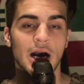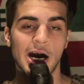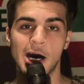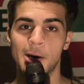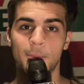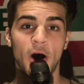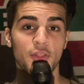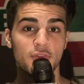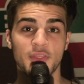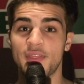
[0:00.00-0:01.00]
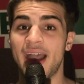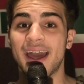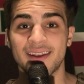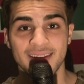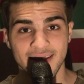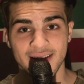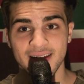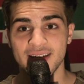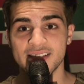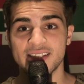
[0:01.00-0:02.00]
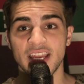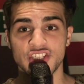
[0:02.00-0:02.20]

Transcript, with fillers: Um, other than that, stay